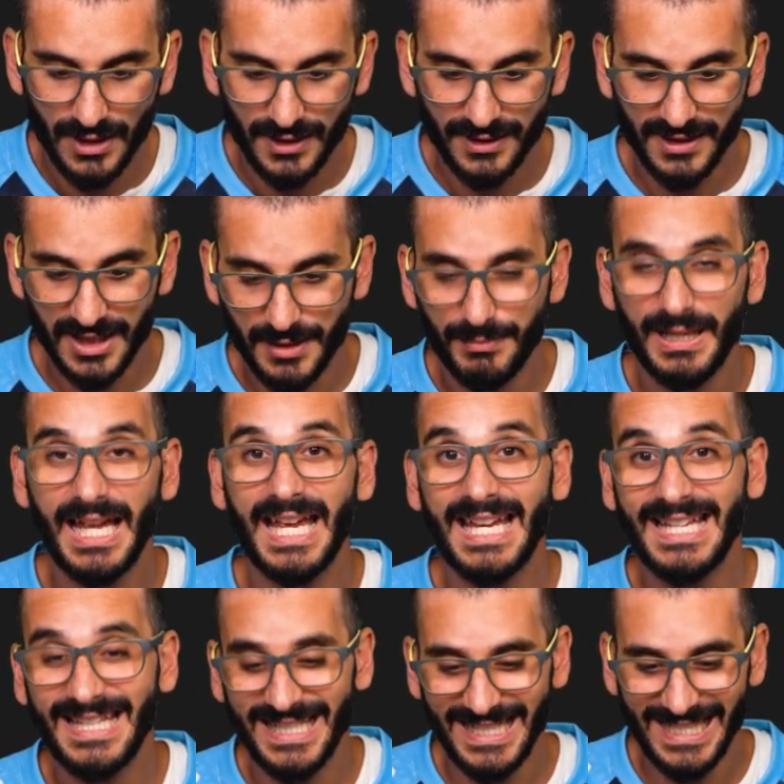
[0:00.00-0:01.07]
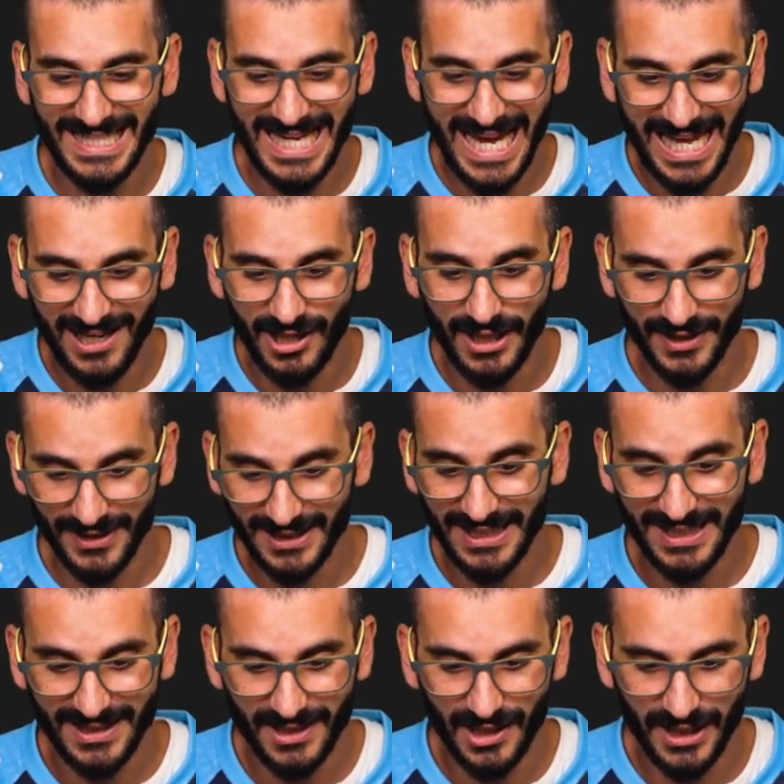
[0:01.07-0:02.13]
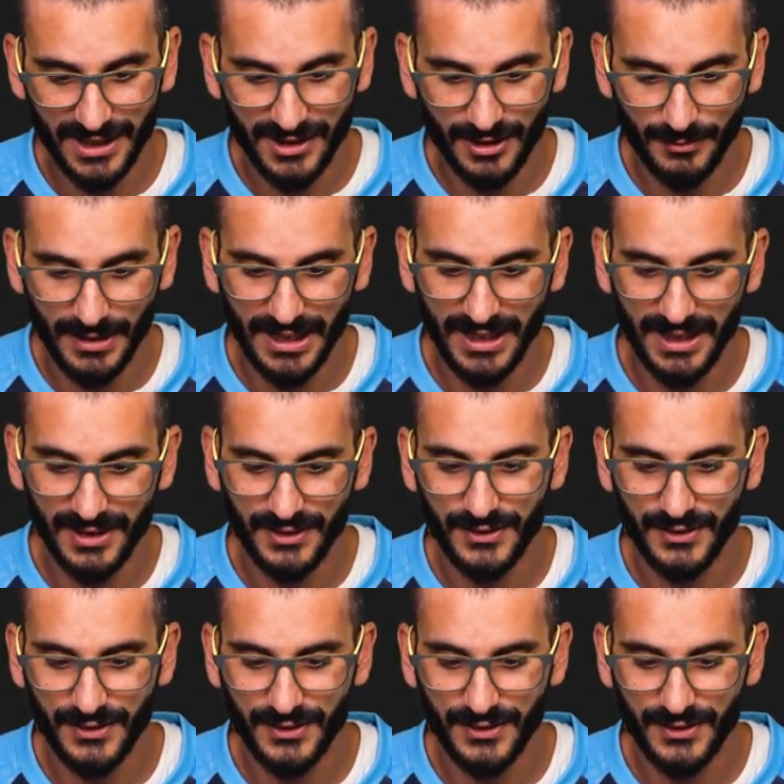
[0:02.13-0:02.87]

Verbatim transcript: display the li, the list item here.